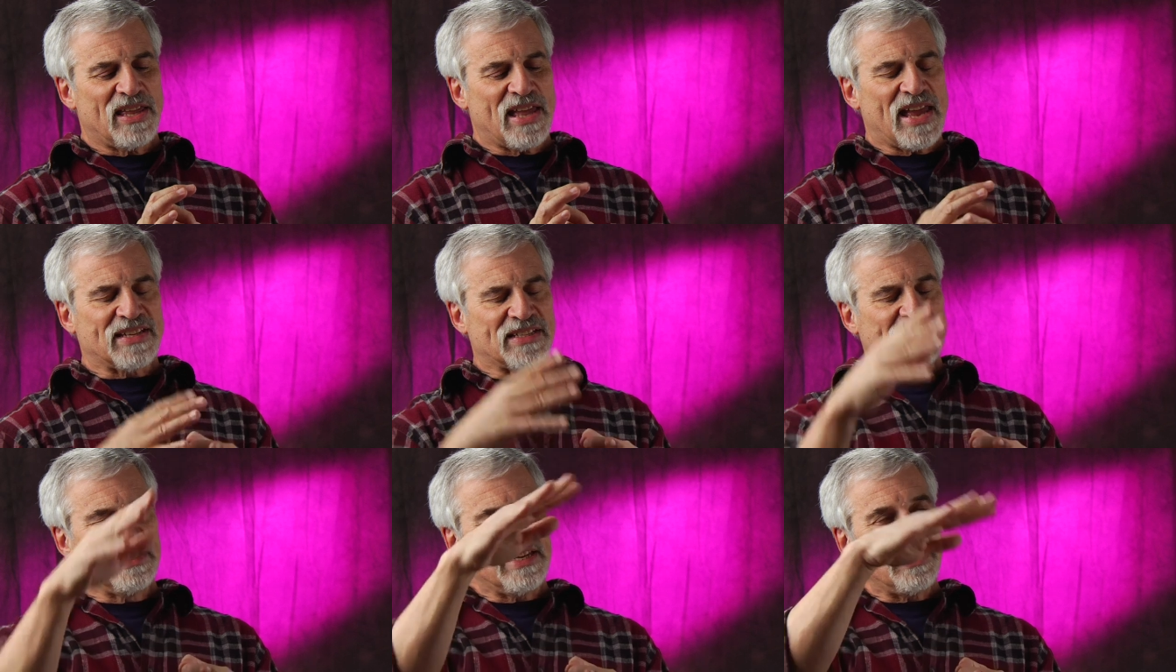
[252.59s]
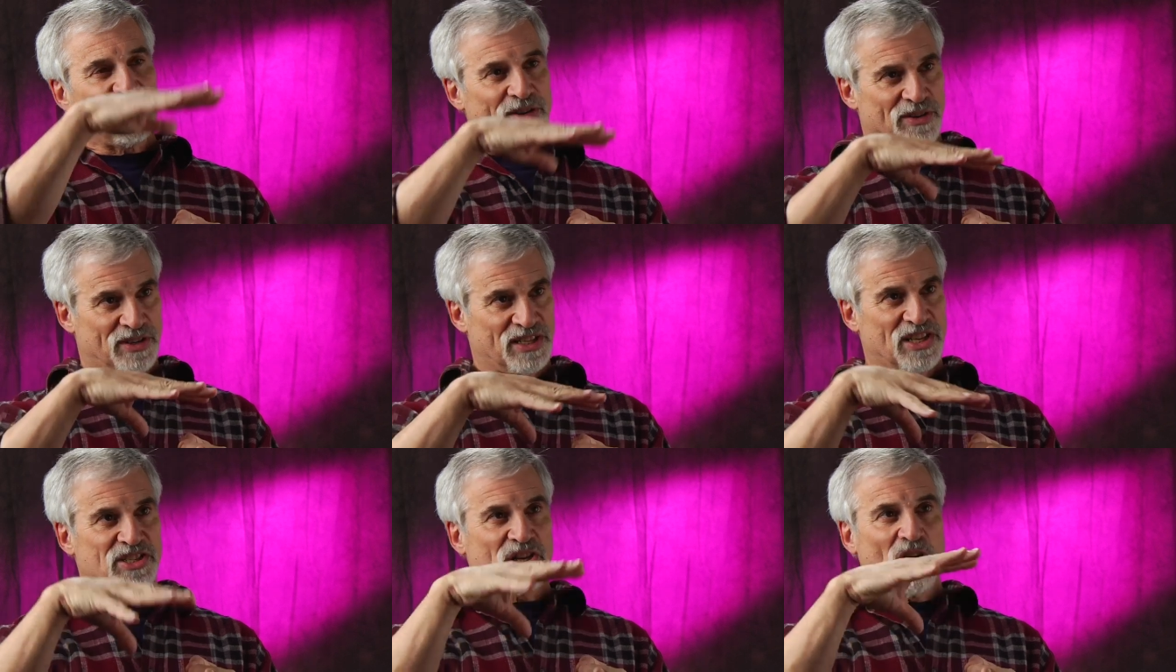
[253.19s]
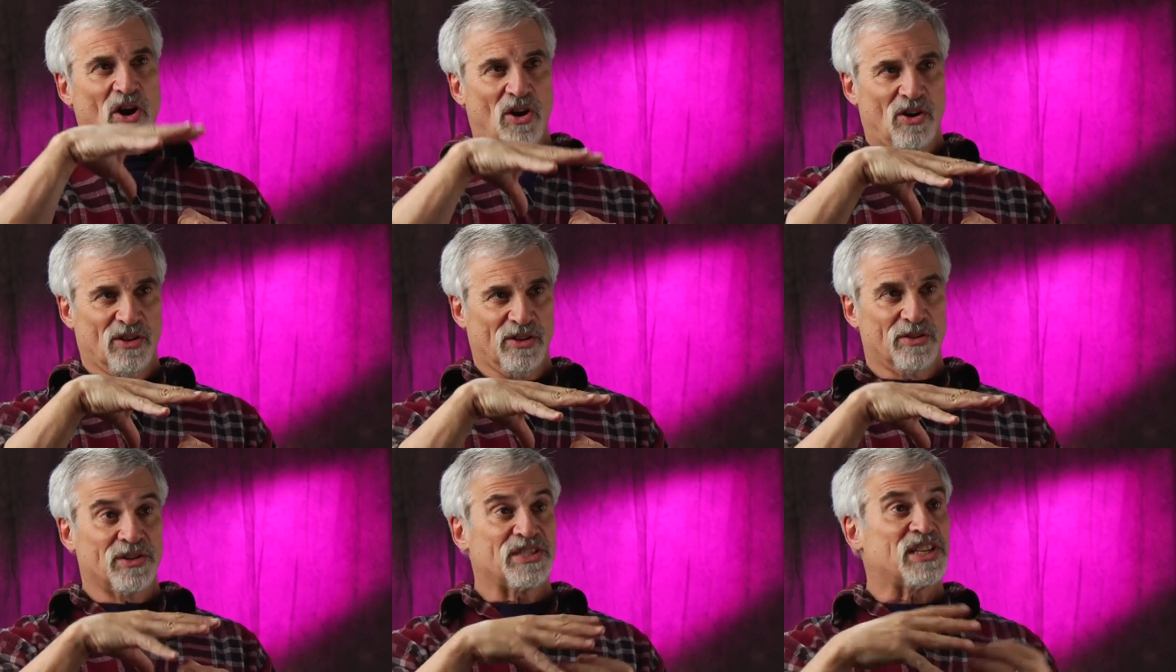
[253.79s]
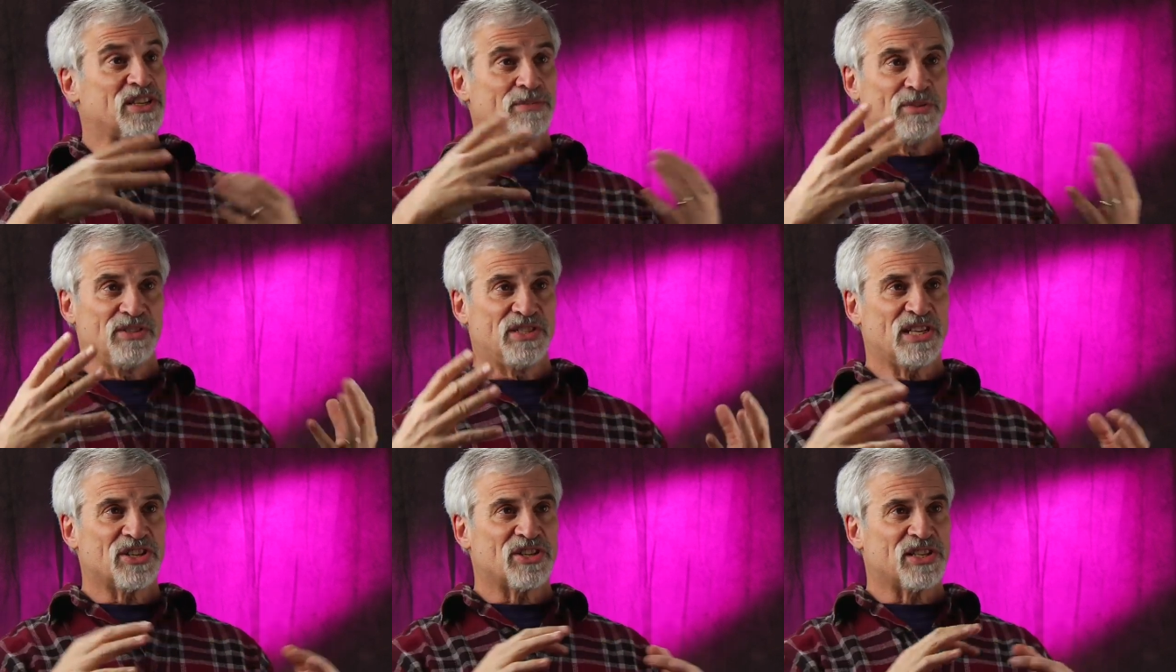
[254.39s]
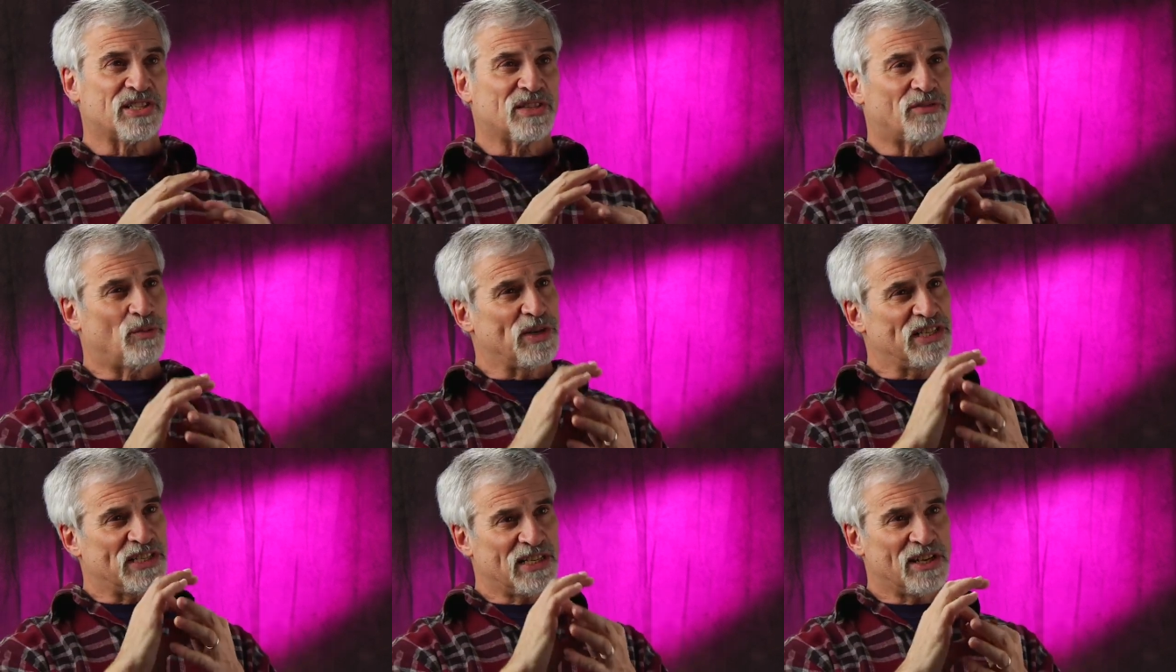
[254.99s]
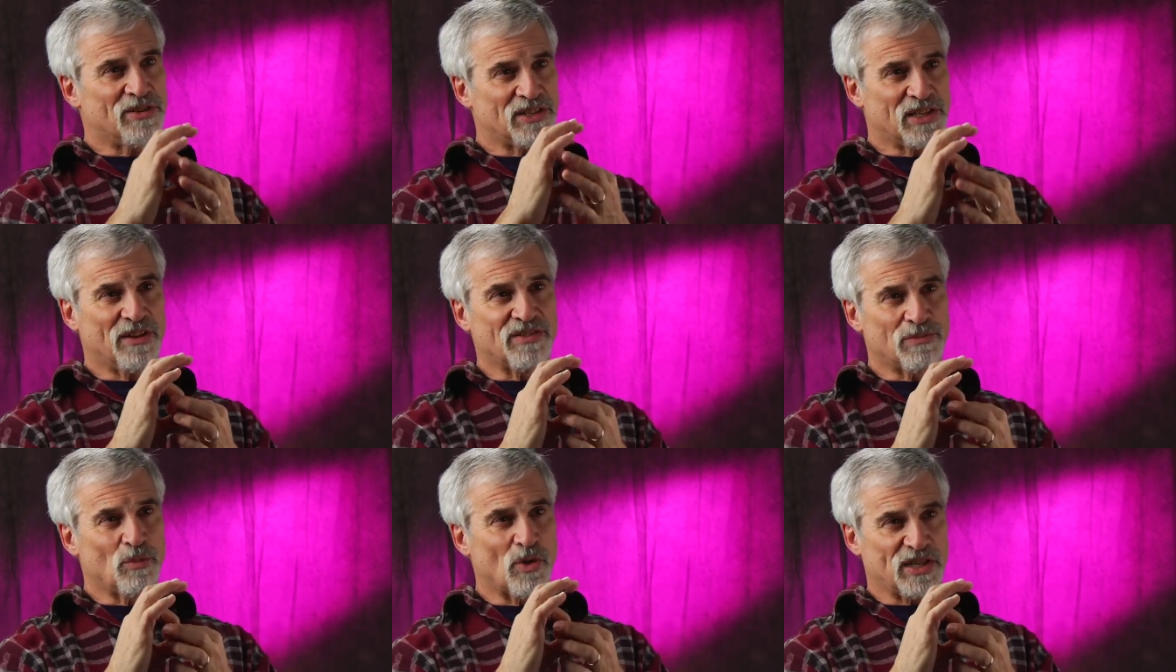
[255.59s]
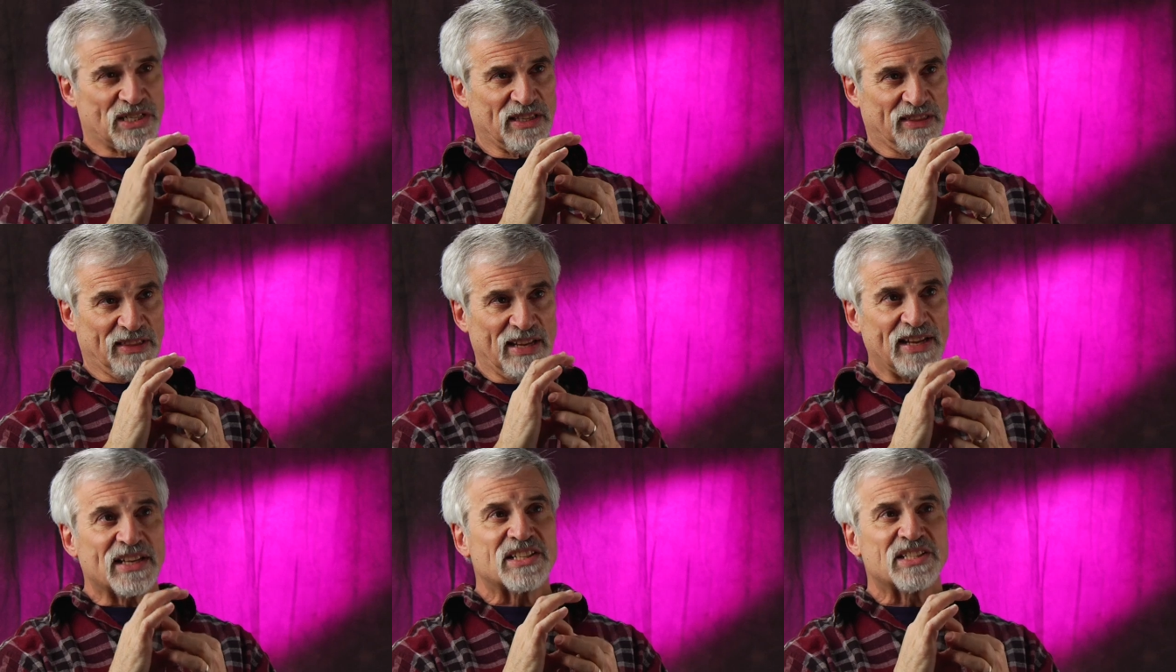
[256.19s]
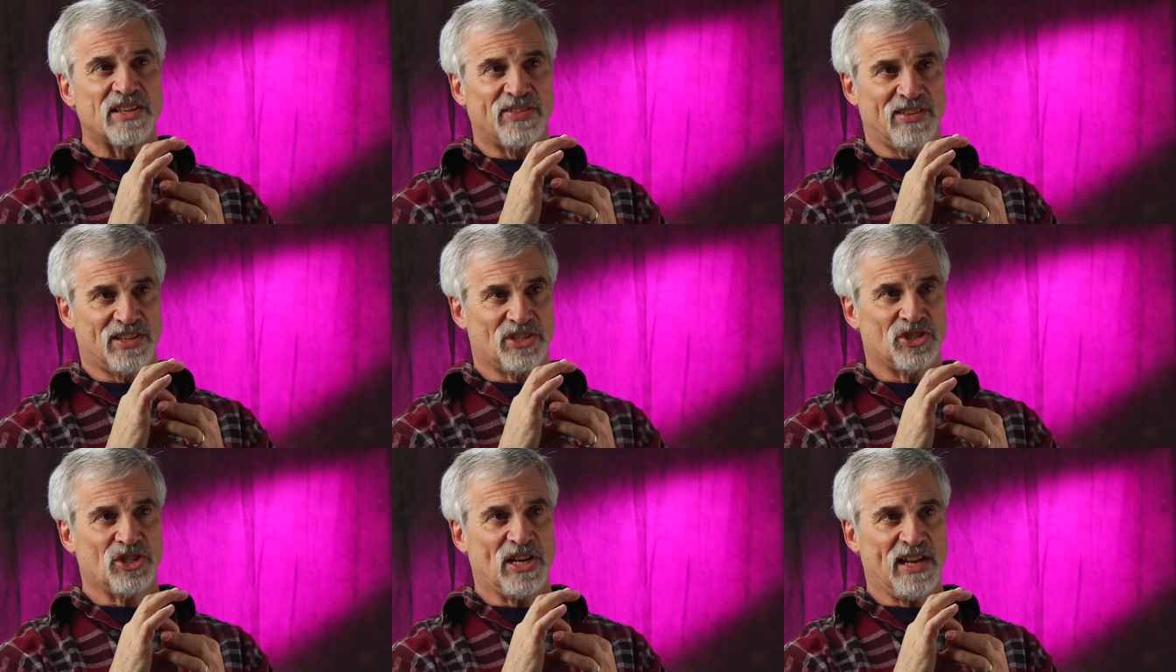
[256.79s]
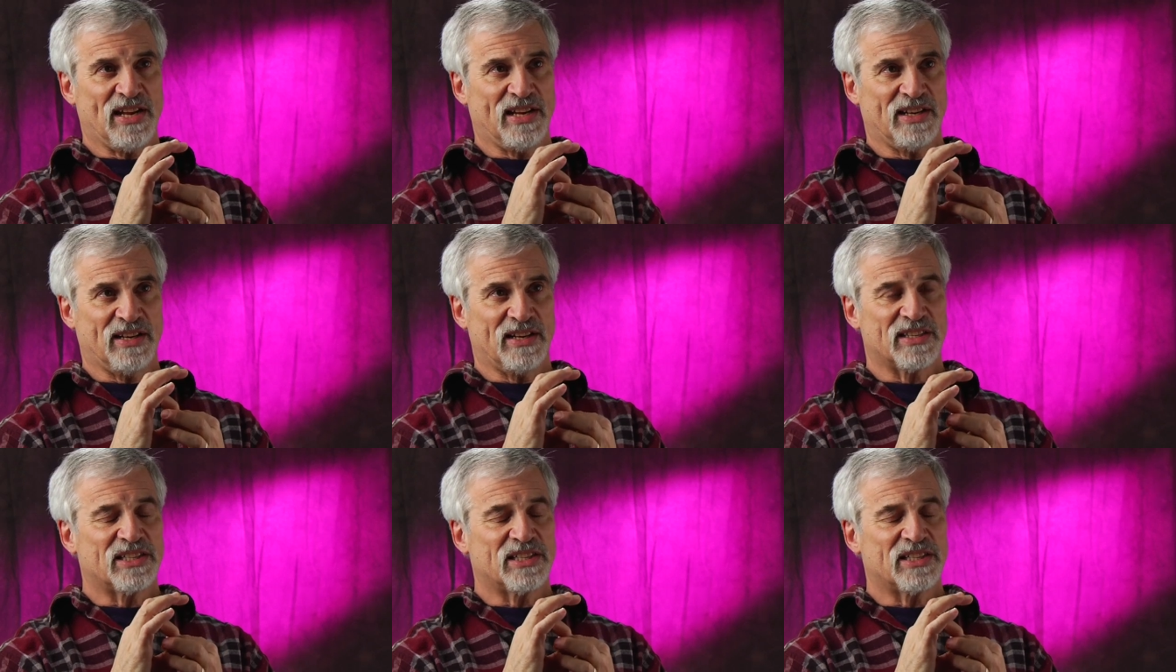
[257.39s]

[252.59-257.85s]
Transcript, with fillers: as leaders, as callers, as musicians, if we see ourselves more as links in this chain,